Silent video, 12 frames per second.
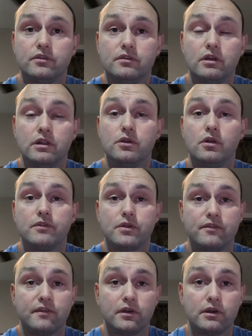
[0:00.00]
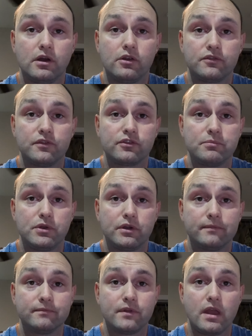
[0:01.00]
a little over $3,500 for this
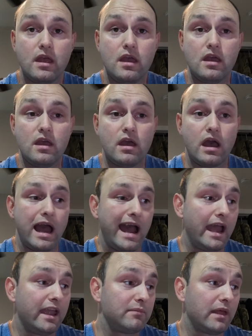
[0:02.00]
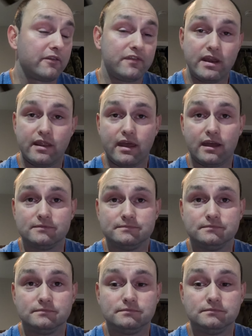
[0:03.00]
computer. I am not a fan of that.
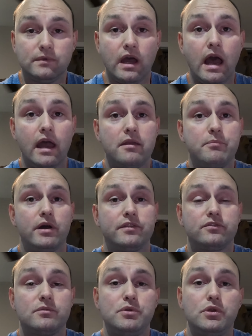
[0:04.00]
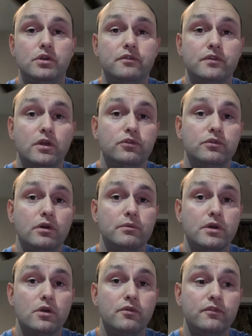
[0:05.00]
I bought this computer, for those who don't
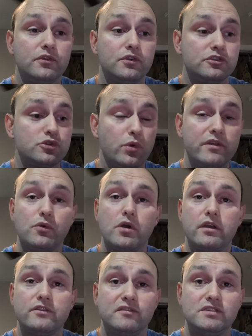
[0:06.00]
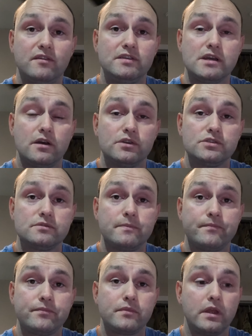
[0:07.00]
know, for $2,477.
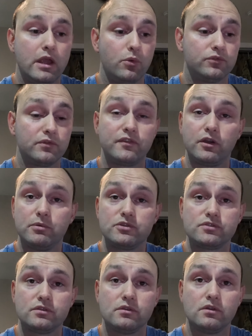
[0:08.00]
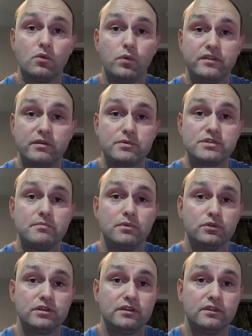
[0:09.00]
It was refurbished with a 10%
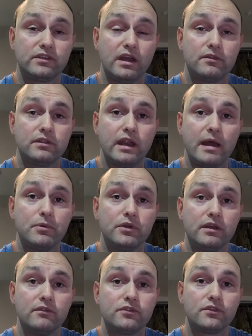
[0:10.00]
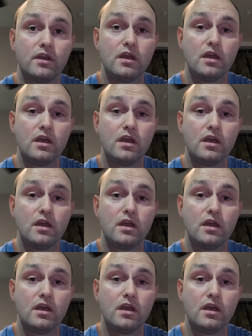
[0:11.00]
military discount that Apple gives.